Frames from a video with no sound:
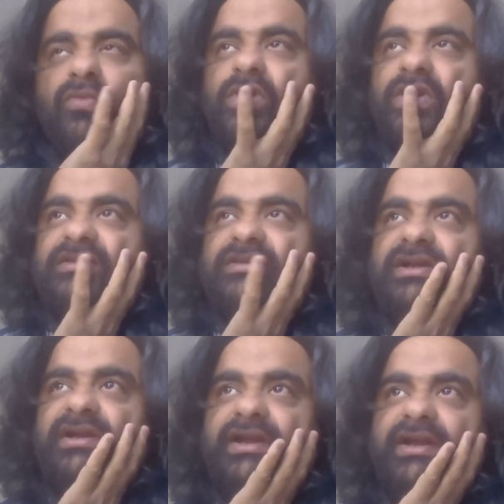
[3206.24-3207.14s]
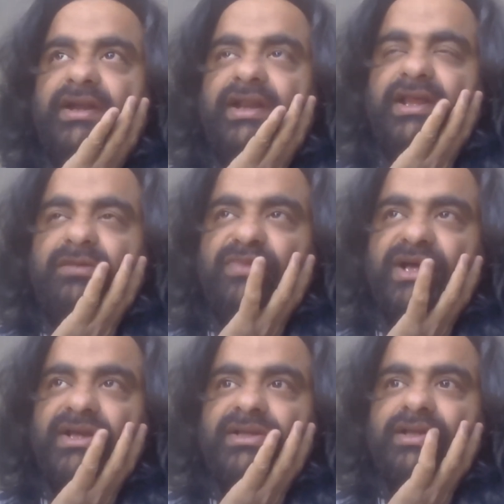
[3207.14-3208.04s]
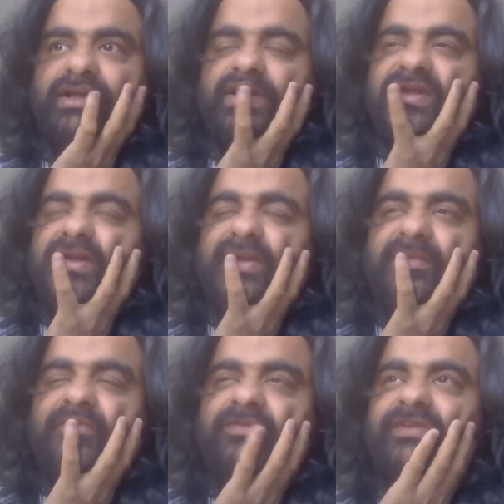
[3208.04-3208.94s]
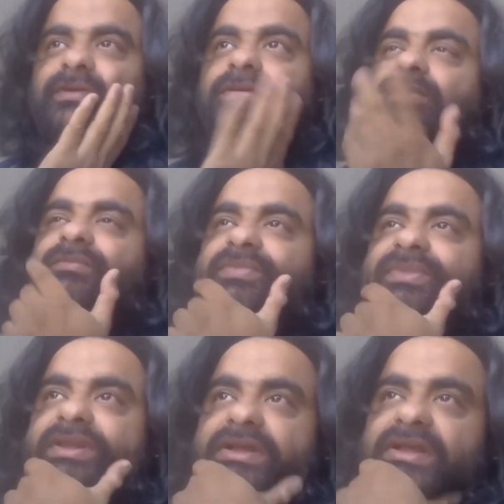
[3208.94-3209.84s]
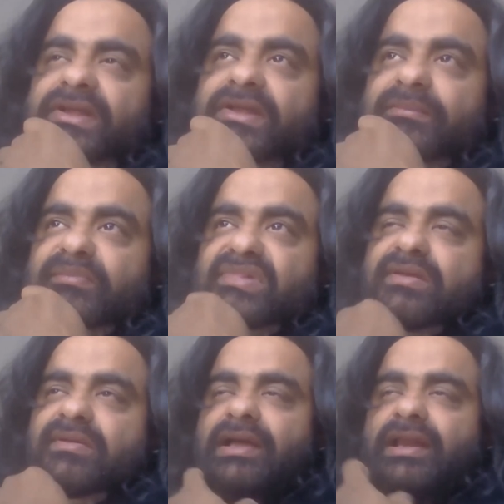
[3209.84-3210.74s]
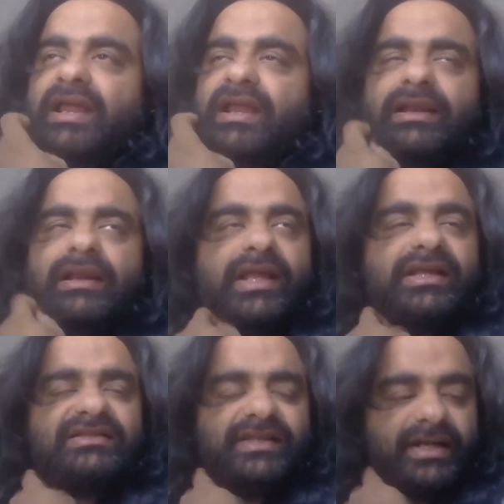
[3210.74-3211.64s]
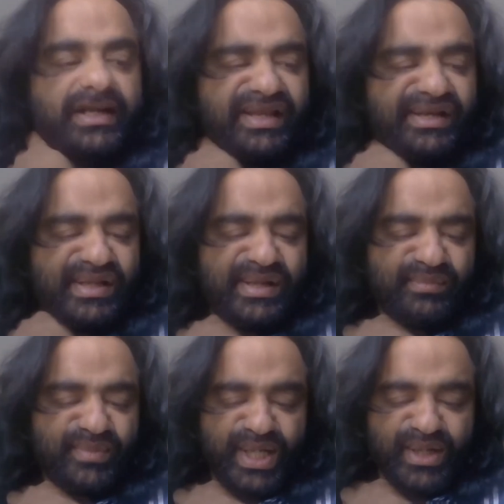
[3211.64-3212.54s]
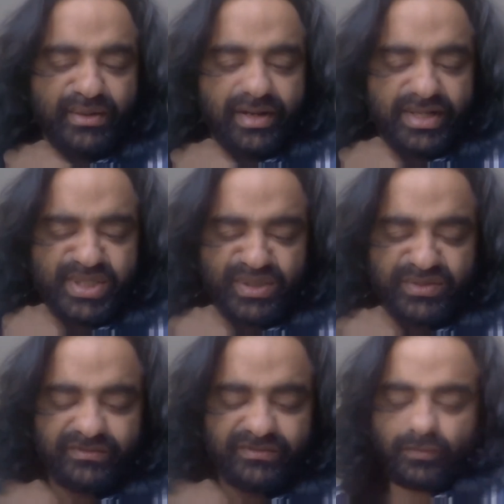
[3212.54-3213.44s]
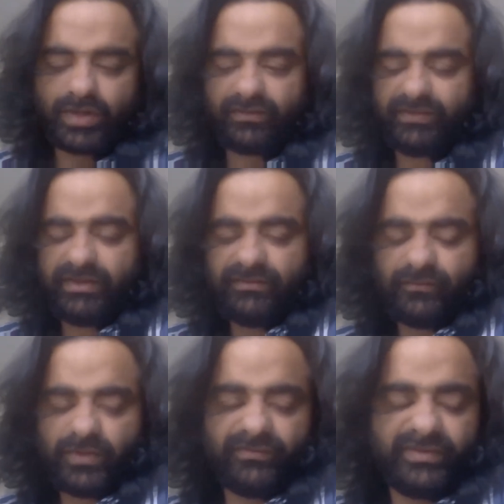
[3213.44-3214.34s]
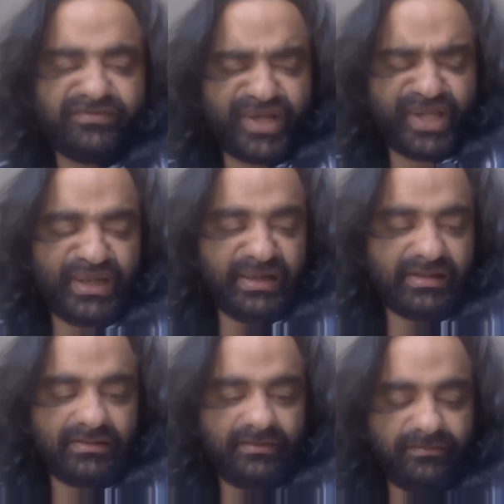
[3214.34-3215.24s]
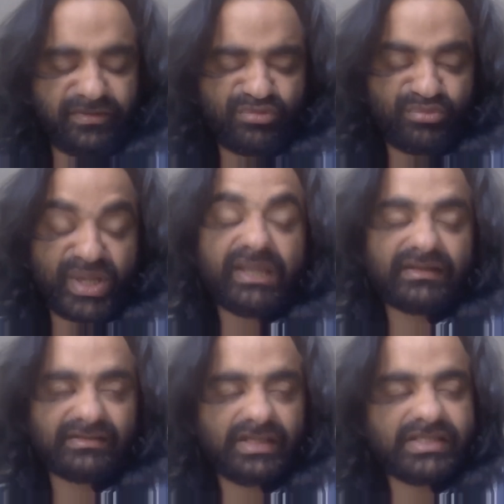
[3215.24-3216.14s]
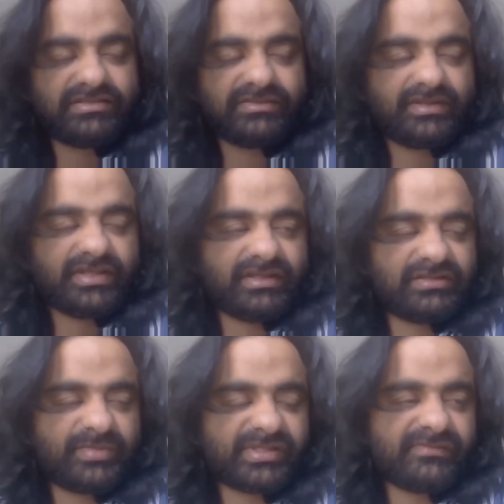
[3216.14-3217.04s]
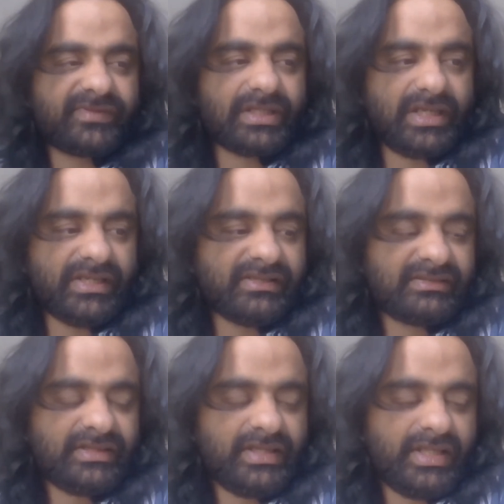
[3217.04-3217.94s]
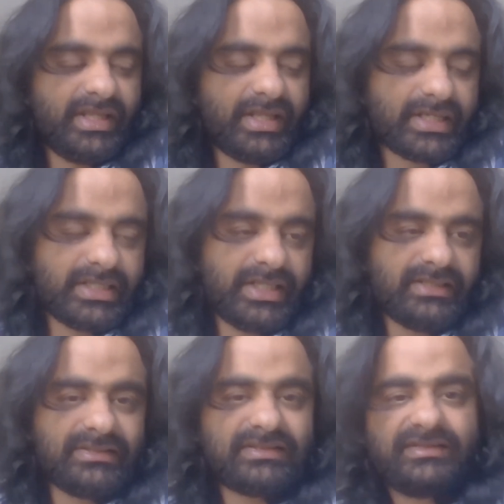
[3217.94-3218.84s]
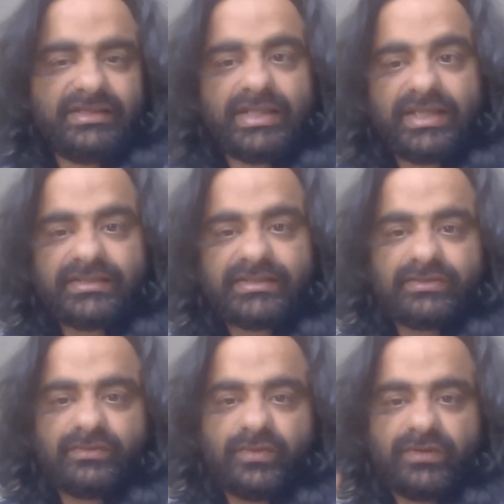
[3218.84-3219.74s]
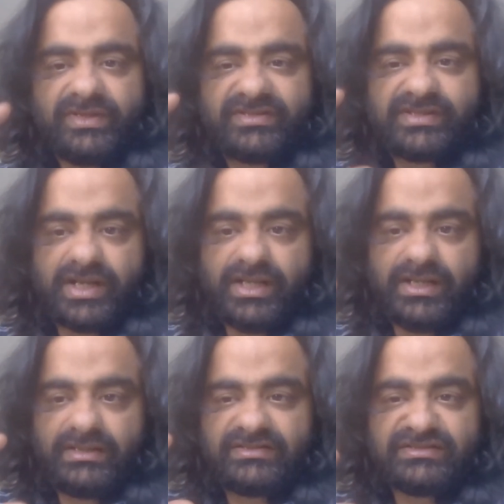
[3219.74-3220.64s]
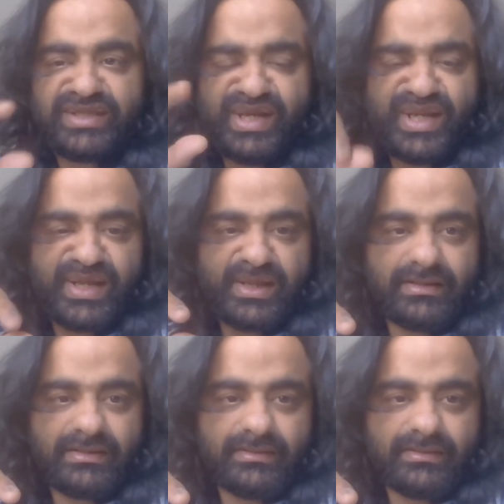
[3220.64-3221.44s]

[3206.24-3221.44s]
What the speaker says: What's the take back? Like I said in my introduction, so what we find from my research specifically is the sea ice, what we study, it's thinning.